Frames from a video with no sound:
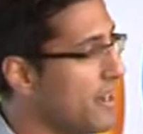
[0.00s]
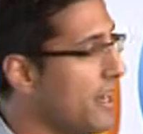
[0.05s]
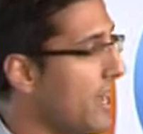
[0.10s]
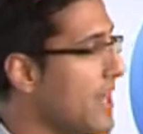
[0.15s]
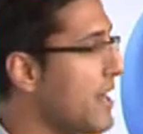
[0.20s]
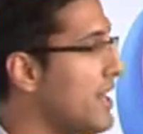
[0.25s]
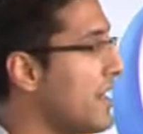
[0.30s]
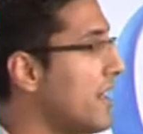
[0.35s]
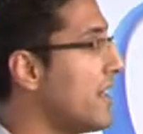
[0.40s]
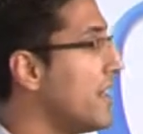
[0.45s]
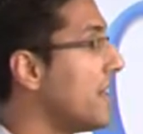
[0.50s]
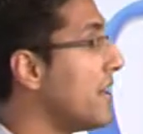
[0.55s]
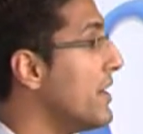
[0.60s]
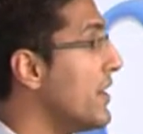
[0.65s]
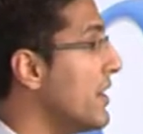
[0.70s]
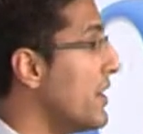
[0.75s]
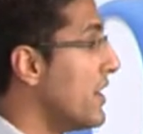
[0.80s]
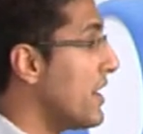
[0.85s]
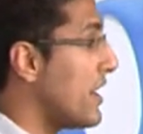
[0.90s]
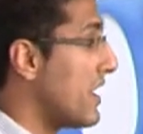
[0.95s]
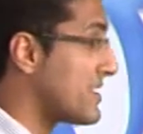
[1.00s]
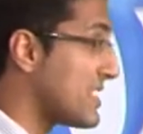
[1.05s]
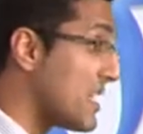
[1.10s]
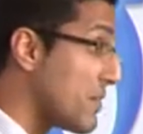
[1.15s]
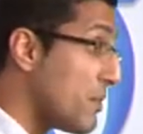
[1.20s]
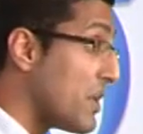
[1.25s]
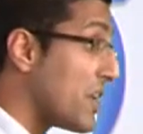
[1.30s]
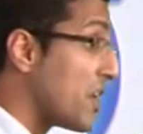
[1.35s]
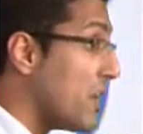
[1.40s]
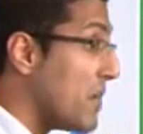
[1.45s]
Uh, I said
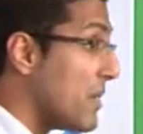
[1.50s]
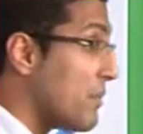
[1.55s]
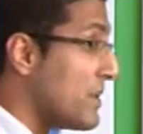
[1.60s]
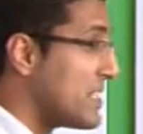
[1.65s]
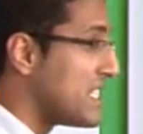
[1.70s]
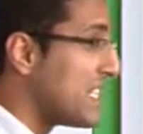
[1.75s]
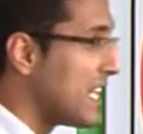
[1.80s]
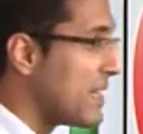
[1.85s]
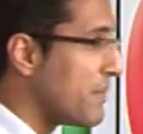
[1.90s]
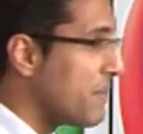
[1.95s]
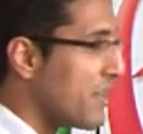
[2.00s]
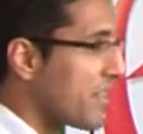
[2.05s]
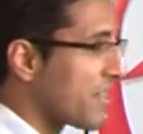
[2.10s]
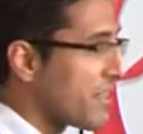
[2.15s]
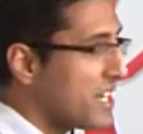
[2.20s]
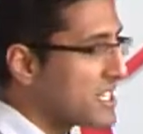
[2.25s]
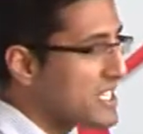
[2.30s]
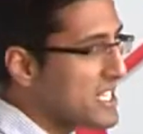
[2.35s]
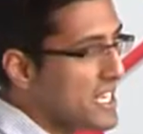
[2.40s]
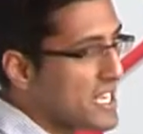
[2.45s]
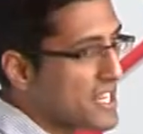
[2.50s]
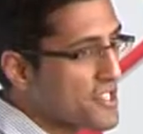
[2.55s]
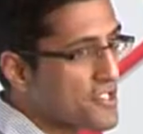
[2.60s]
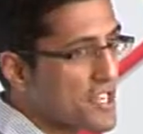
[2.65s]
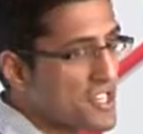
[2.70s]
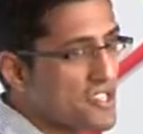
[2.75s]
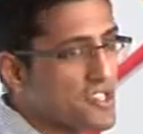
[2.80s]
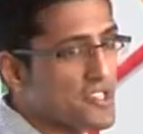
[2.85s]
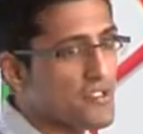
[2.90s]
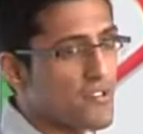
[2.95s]
we're, go we're dealing with thirteen
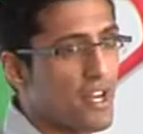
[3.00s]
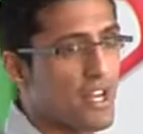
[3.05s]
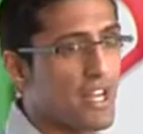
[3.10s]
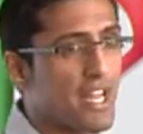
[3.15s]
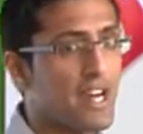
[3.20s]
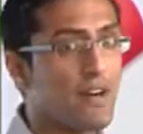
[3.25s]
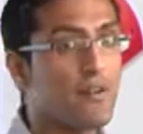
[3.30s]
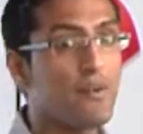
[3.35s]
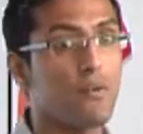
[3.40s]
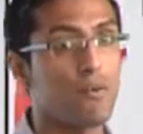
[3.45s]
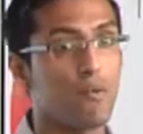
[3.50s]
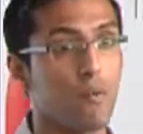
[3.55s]
exchanges right now.